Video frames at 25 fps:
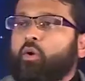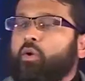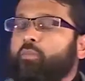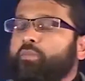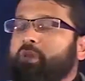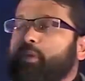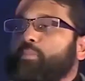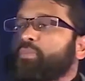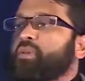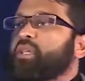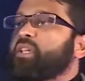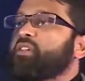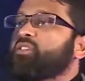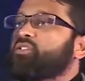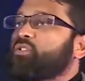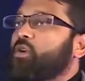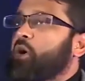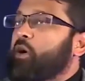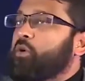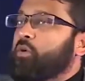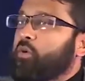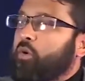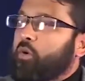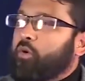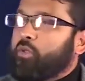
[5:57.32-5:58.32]
there will be peace
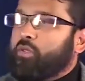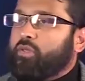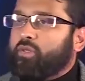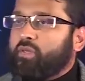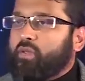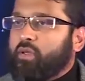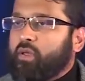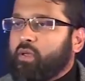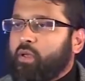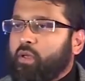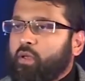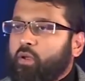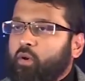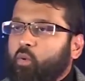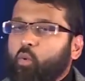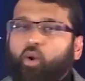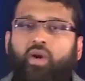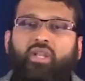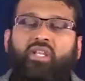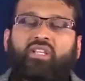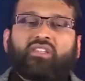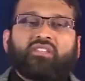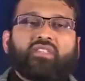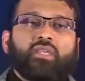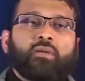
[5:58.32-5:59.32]
on earth.
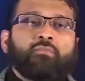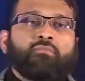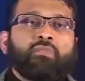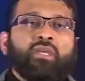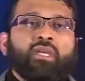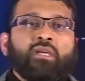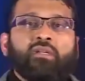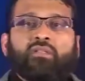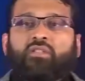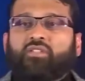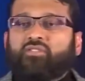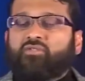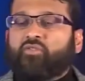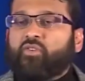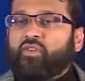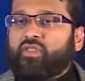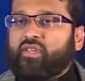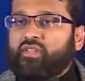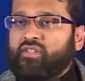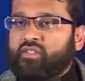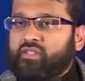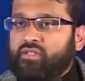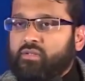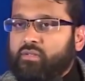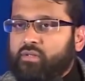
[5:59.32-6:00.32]
What is the means for
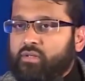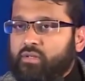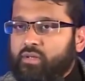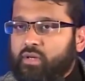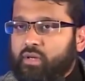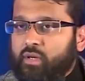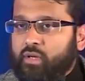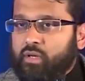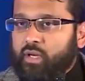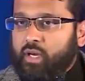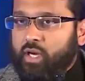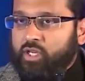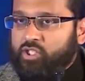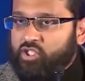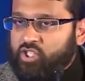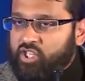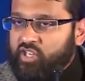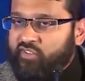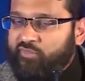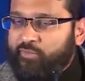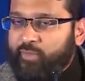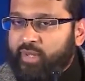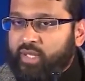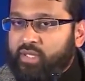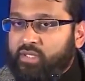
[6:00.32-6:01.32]
this
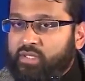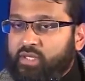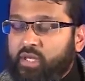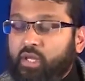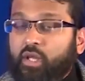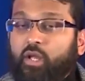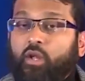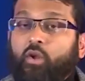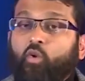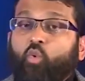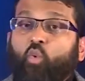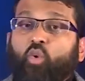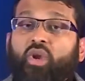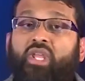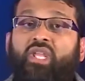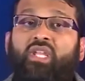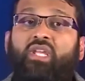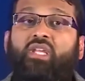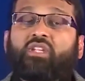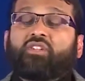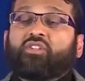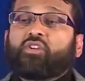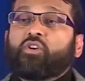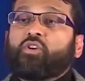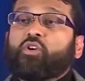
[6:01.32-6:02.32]
achievement? We
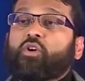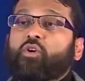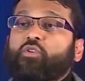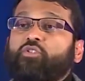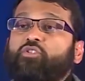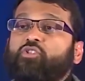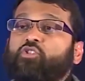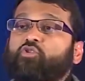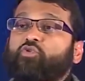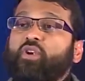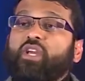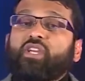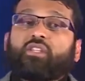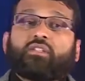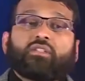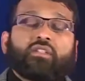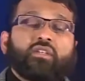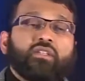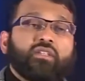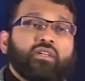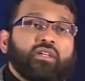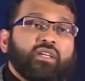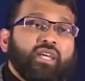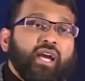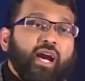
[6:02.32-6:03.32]
need to go straight
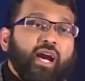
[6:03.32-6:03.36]
to the